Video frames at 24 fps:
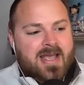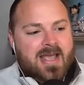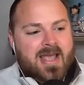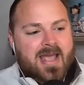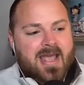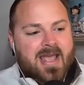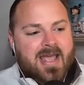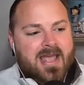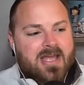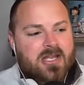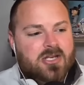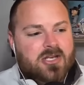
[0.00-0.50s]

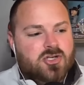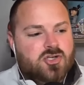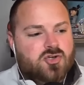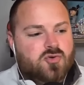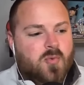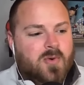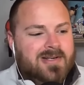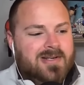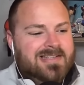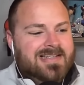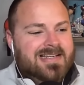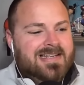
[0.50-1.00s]
in
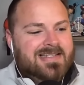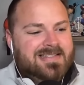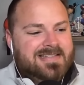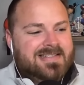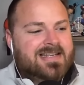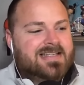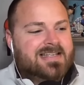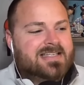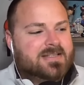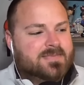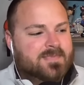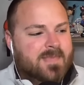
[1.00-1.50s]

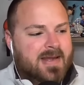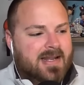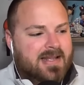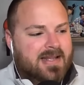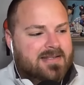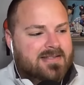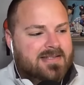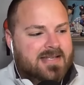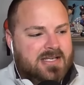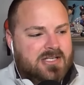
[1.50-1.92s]
26 minutes.